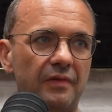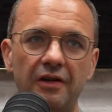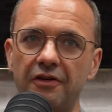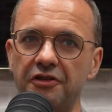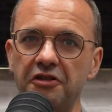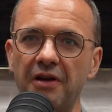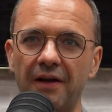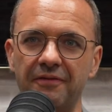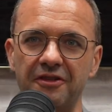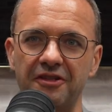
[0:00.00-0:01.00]
Because you
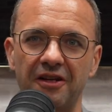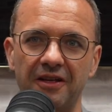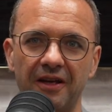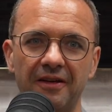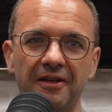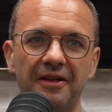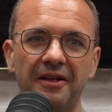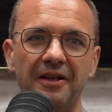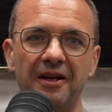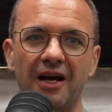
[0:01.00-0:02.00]
have to study it.
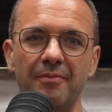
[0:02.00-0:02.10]
I